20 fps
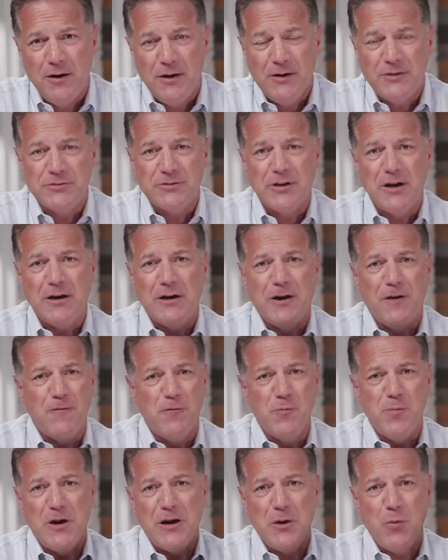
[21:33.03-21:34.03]
It's like
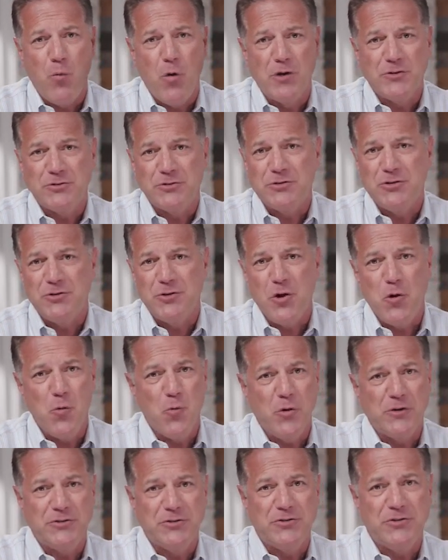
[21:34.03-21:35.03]
everybody wants to know
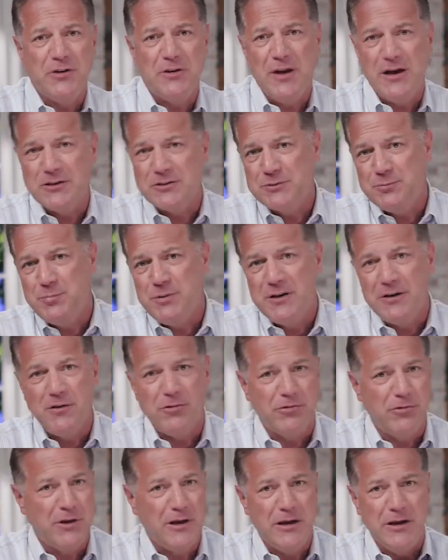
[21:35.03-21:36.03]
what's the next big
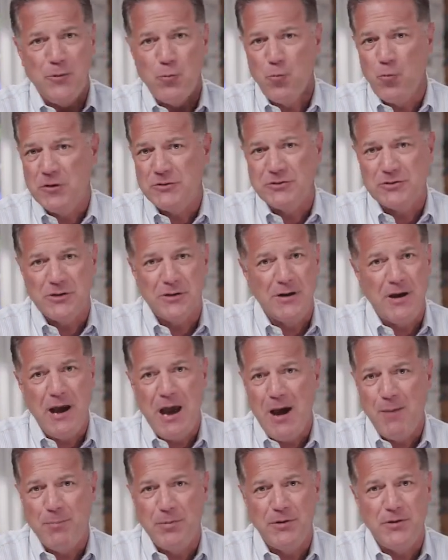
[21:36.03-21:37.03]
thing, what's going to
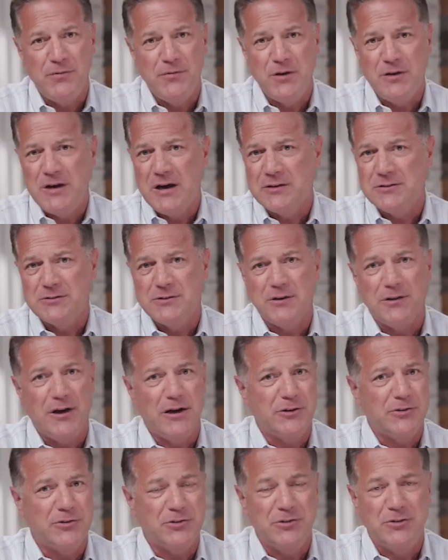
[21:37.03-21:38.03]
happen in the next
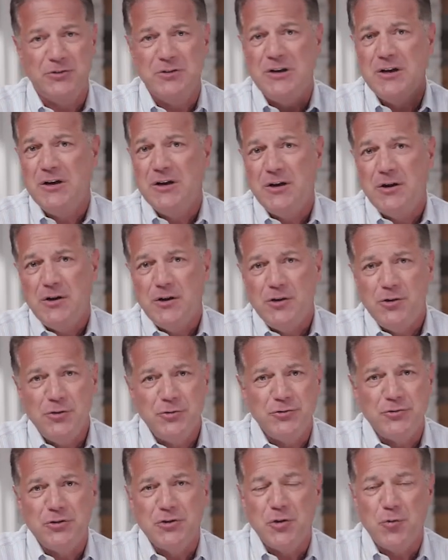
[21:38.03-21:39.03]
election,
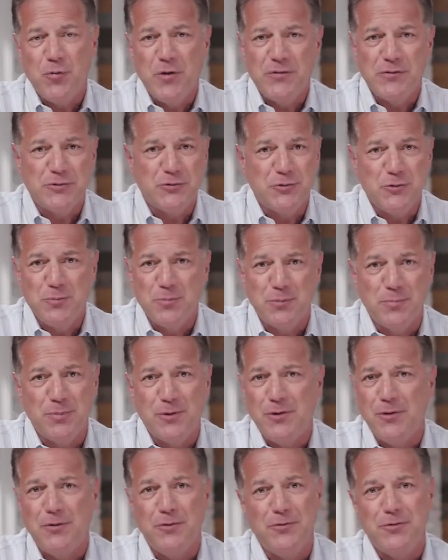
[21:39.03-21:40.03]
who's going to win the Super
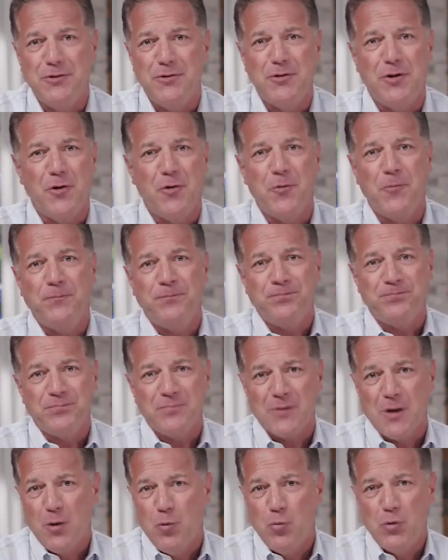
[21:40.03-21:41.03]
Bowl, you know,
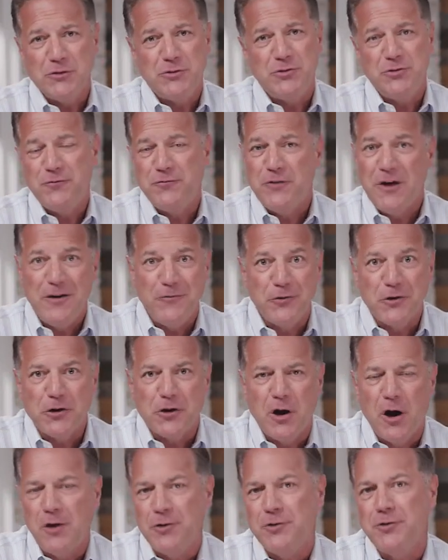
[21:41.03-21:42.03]
what's your favorite
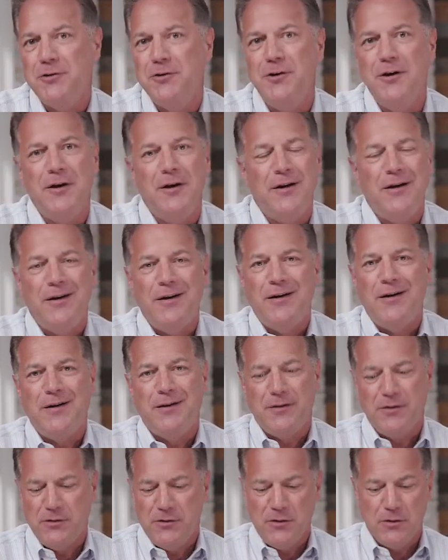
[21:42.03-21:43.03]
color,
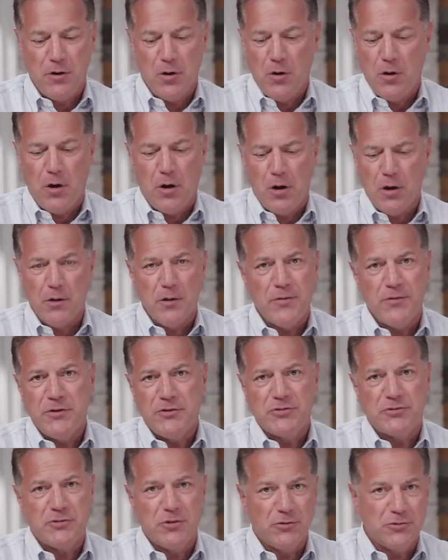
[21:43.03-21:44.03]
you know, all of the
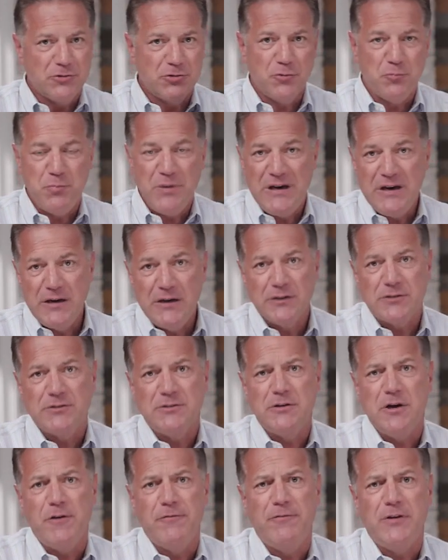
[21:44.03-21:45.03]
social media
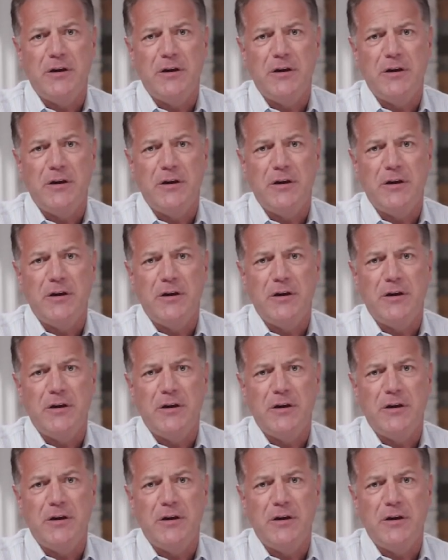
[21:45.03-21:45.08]
stuff.